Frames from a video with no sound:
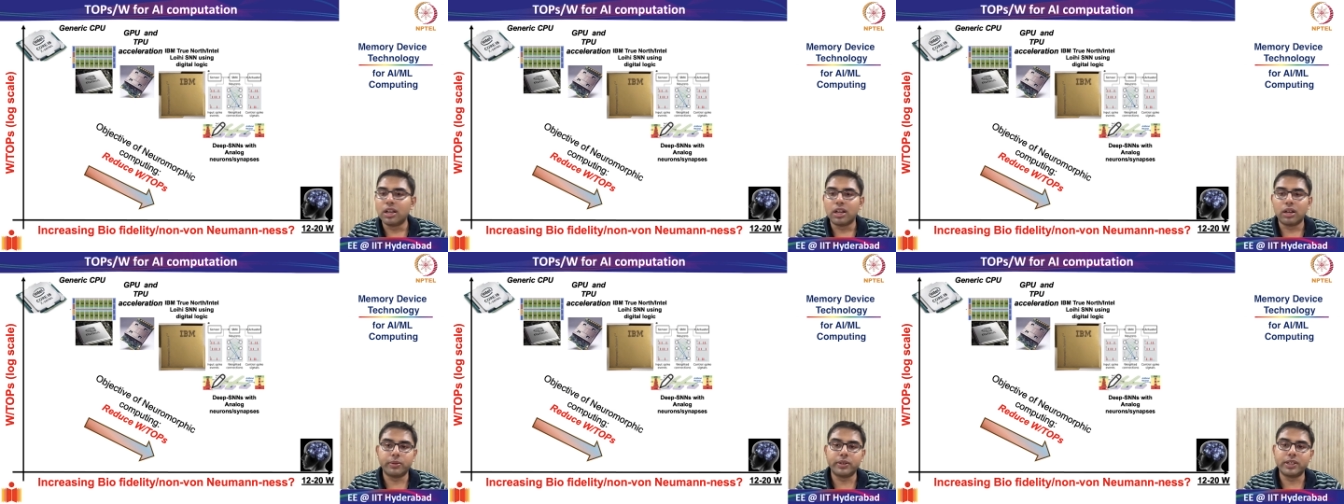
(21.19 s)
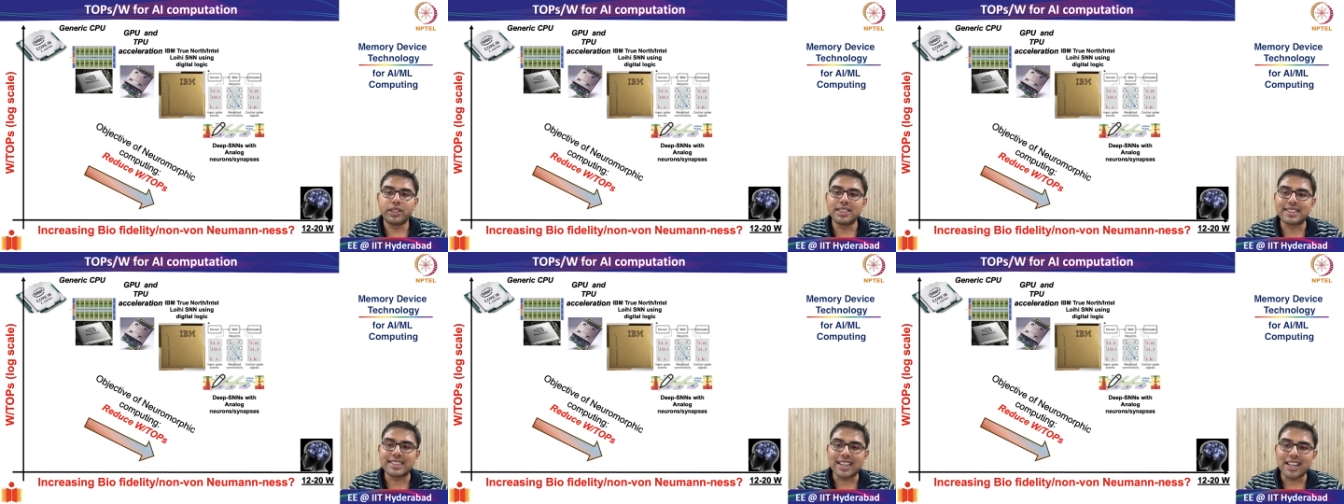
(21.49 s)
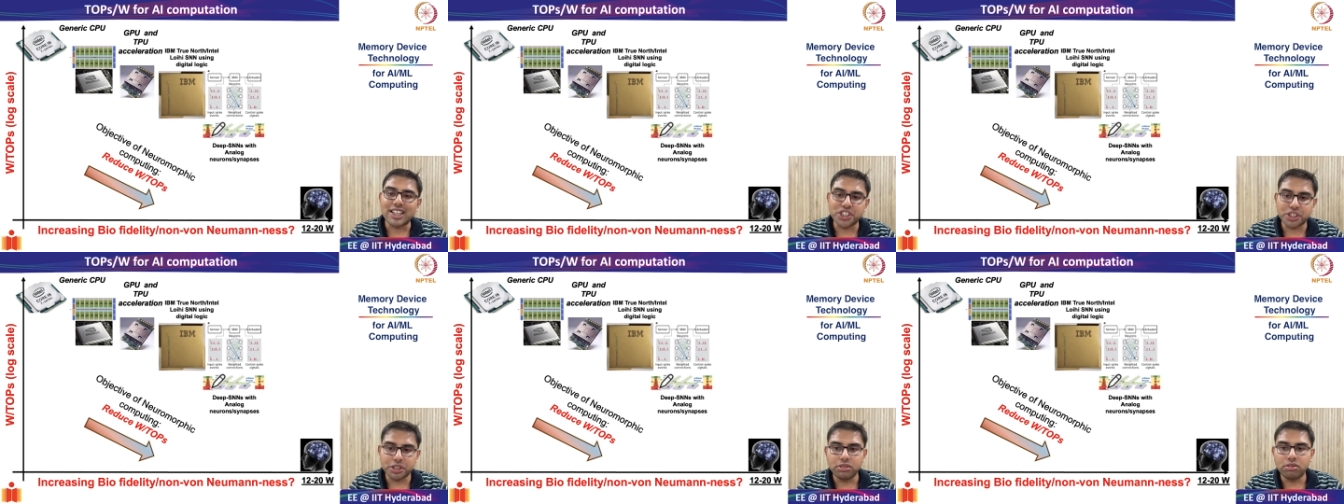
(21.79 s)
our
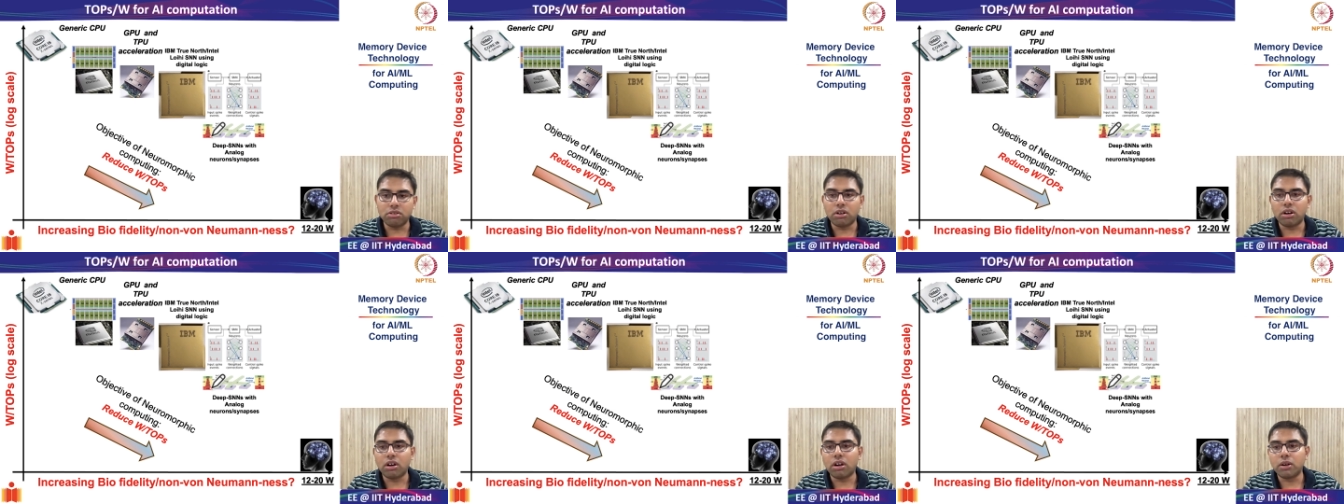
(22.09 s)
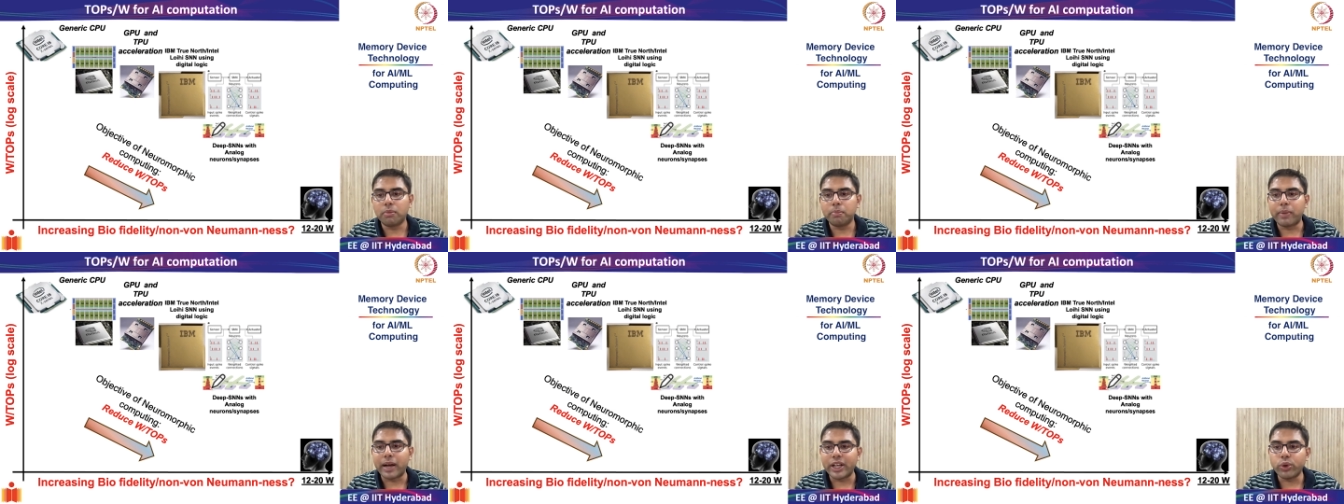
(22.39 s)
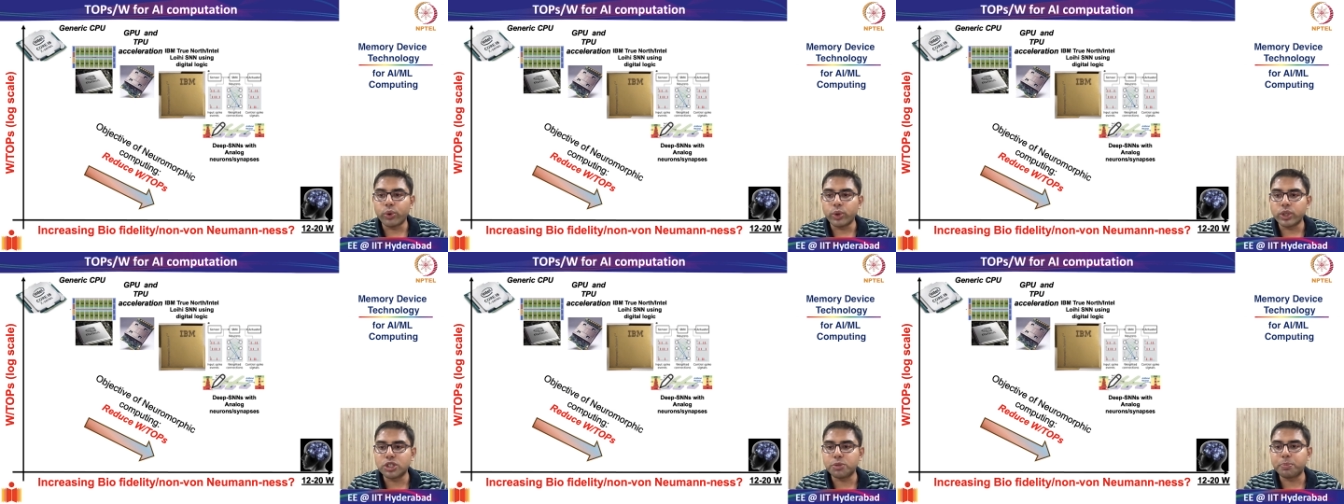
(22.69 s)
discussion on
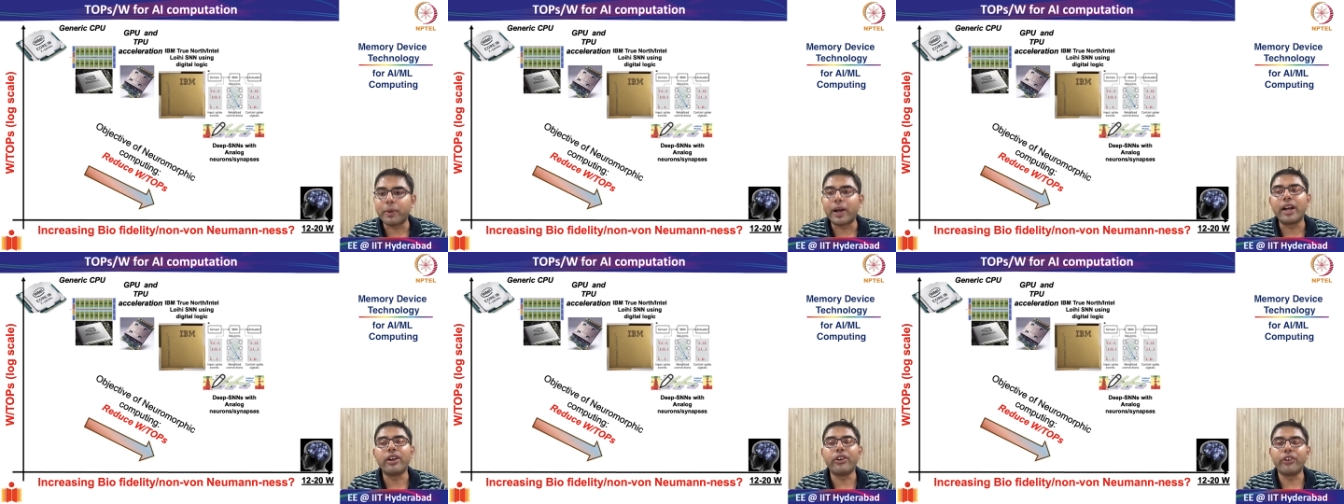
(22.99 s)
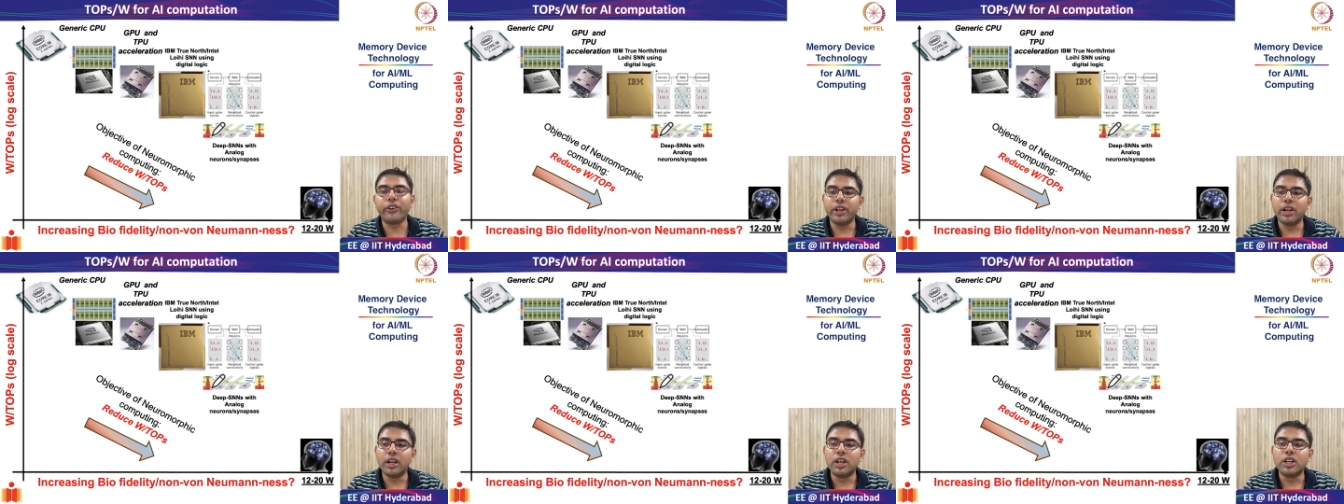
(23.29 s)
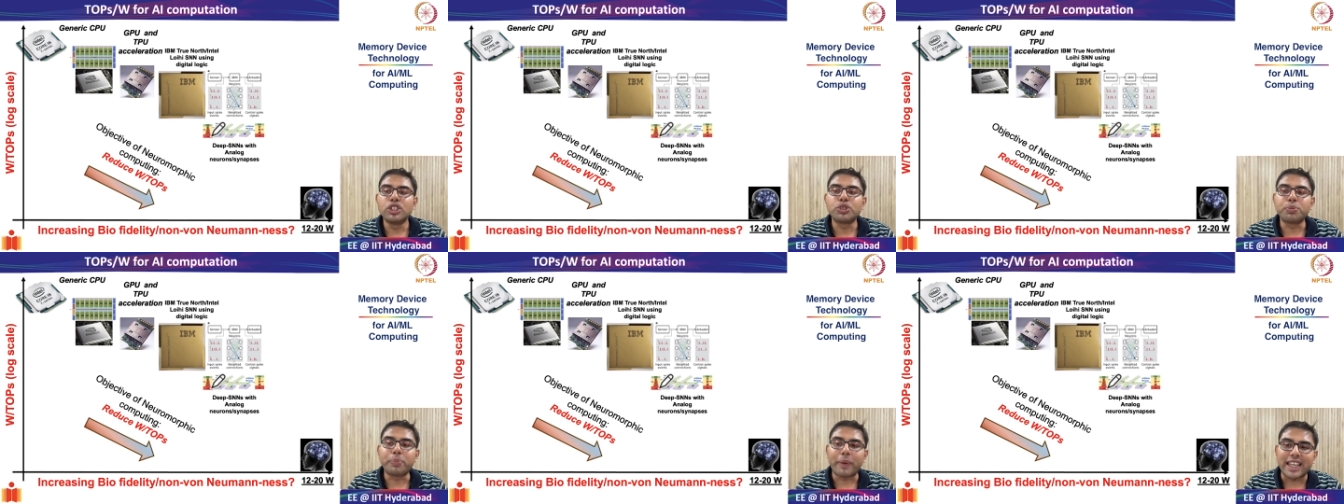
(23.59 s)
bio-inspired
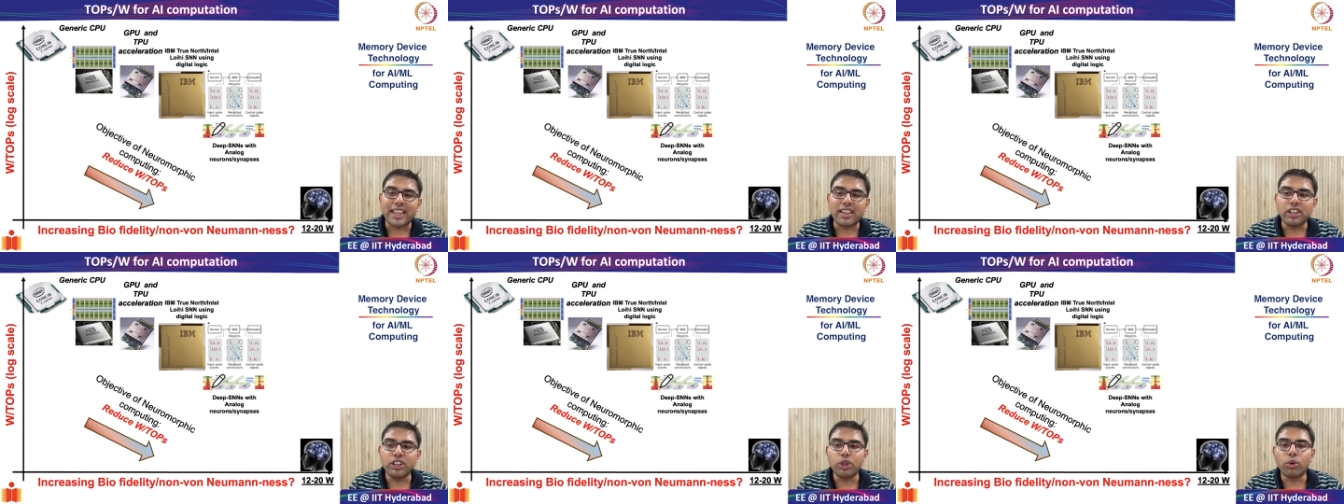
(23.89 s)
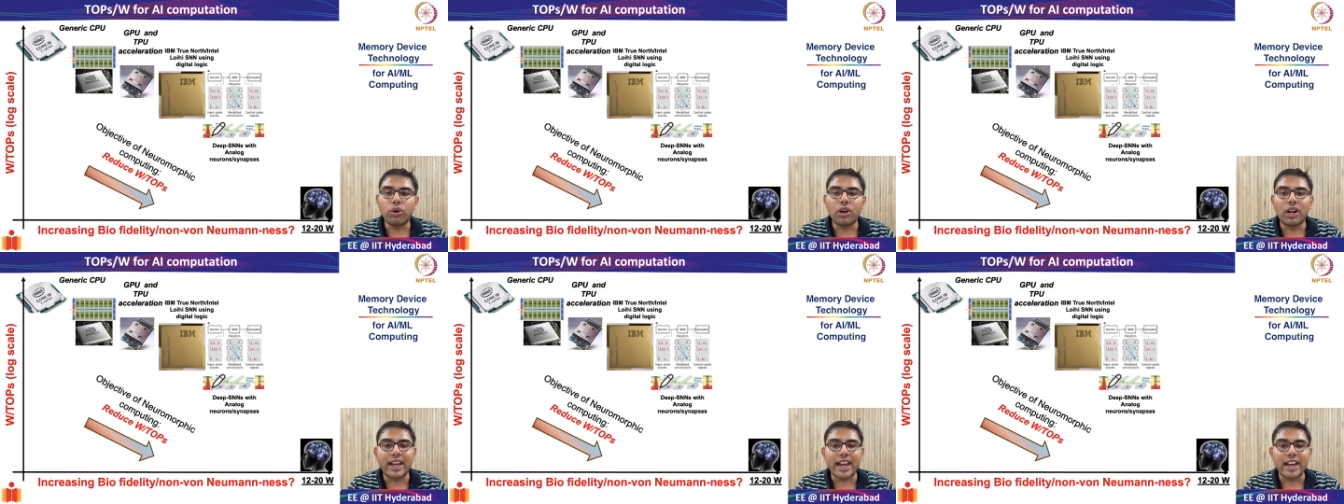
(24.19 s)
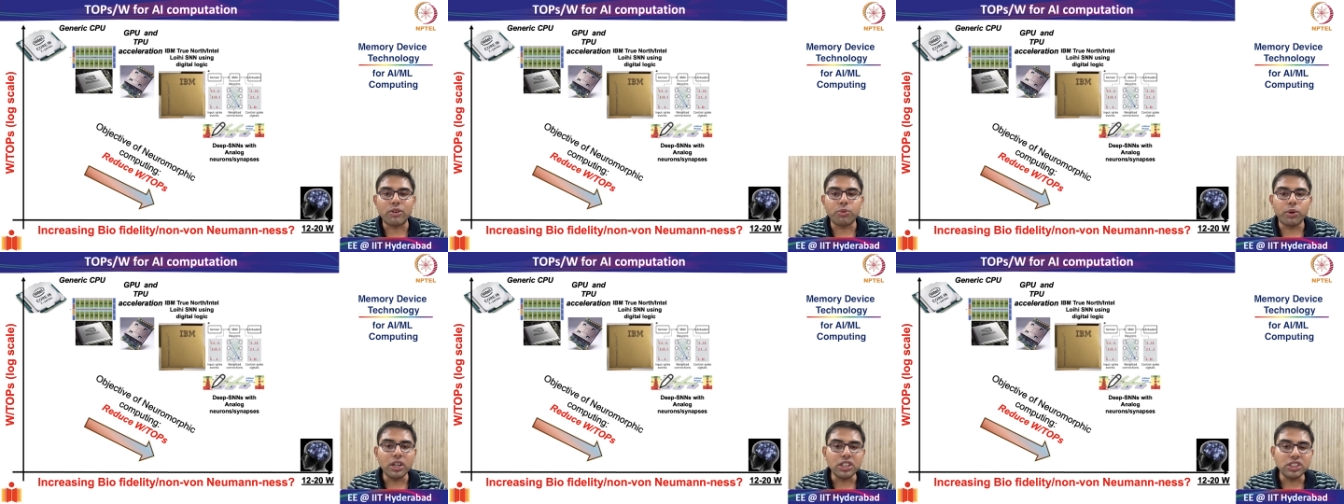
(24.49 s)
spiking neural
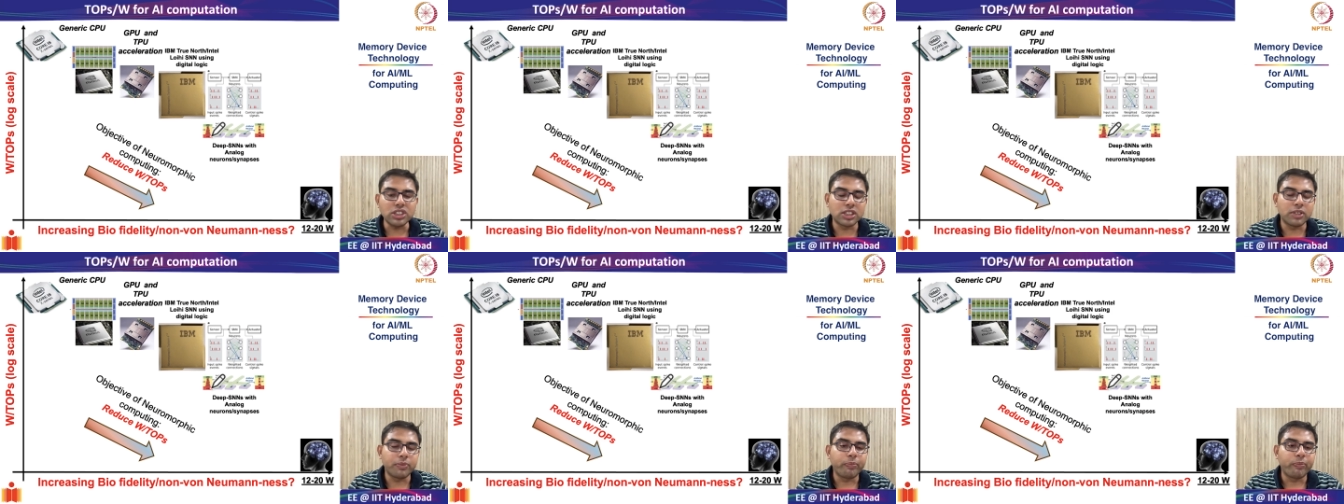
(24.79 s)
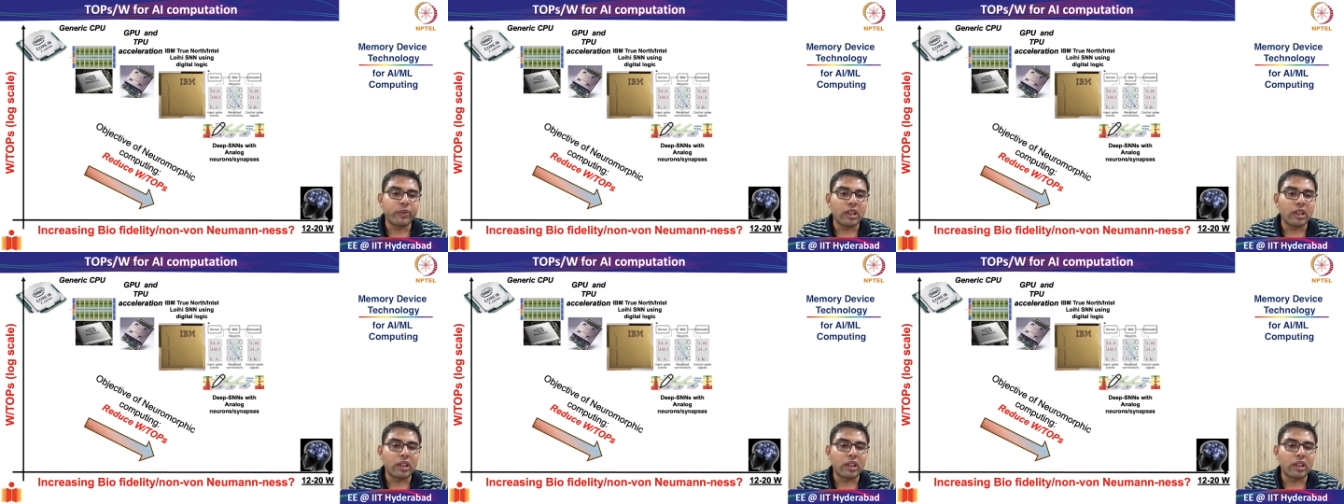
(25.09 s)
networks.